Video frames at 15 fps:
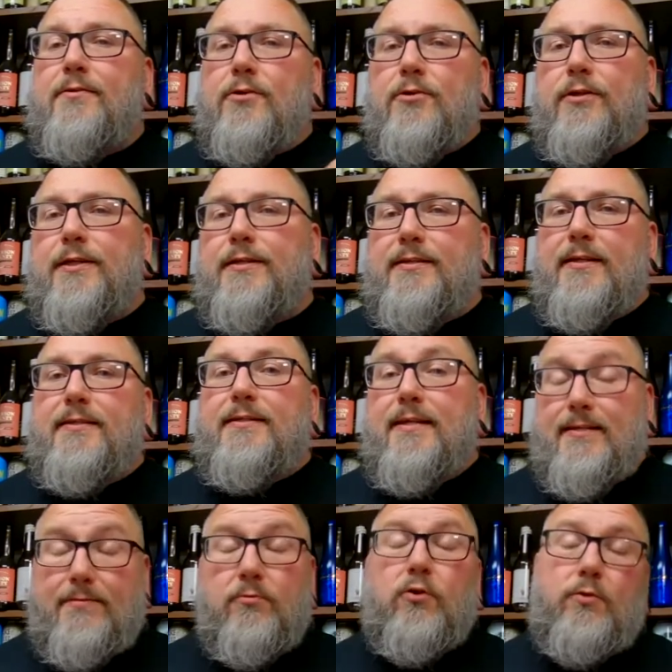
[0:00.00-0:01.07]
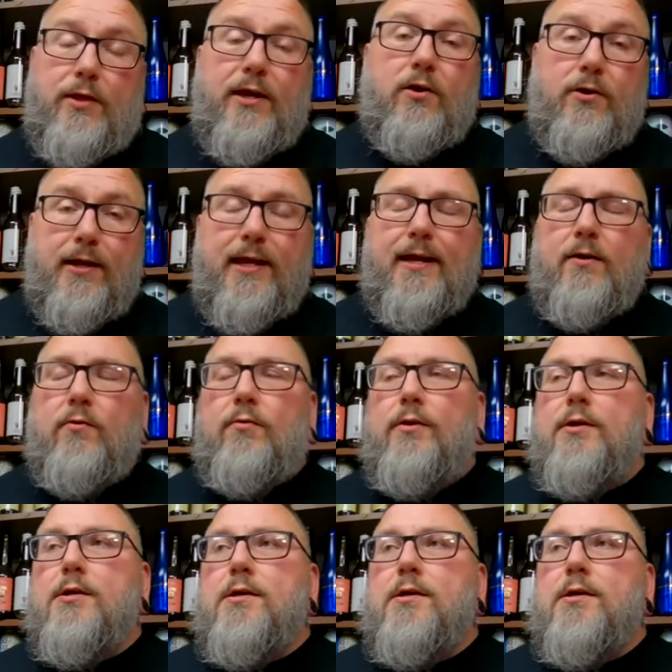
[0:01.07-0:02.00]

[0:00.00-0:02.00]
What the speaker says: early 60s. Well, they are now.